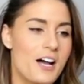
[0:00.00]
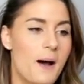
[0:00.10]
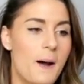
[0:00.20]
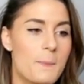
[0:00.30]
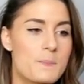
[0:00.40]

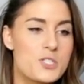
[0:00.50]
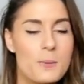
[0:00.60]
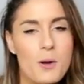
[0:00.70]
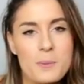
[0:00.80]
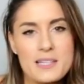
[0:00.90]
Um, so
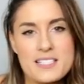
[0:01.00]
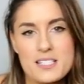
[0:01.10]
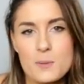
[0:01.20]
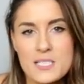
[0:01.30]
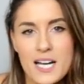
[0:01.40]
I'm hoping these
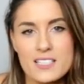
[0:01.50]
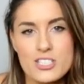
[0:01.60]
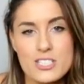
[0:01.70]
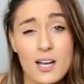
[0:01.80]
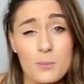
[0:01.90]
tips kind of
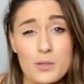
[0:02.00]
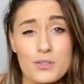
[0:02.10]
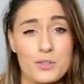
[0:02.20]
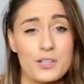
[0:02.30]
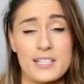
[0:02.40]
just help you
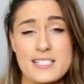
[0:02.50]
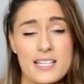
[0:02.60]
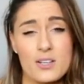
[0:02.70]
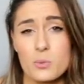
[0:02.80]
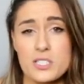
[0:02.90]
through it because
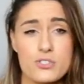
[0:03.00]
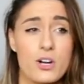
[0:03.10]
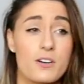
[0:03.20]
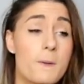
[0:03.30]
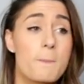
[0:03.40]
I know we
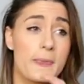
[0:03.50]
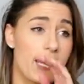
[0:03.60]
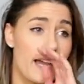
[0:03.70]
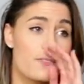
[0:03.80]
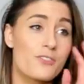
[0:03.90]
struggle.
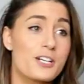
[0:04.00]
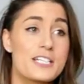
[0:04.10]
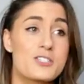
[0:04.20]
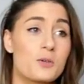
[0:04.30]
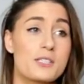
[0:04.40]
I've
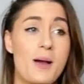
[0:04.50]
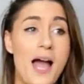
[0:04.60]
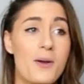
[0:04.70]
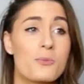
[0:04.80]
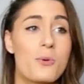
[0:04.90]
already told him
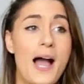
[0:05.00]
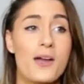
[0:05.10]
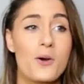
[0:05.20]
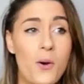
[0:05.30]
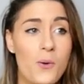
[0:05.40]
I,
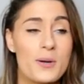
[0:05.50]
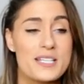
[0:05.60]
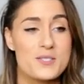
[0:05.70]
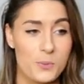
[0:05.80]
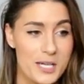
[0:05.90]
I
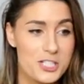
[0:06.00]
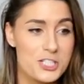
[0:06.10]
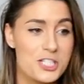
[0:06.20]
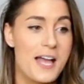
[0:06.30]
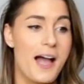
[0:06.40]
always wish
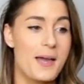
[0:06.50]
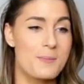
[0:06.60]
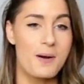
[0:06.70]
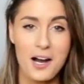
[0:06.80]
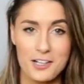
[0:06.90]
fish, I
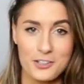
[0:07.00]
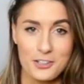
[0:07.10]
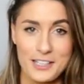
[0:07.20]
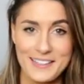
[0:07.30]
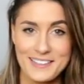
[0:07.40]
am
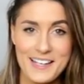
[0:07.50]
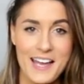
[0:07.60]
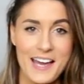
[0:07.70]
hungry.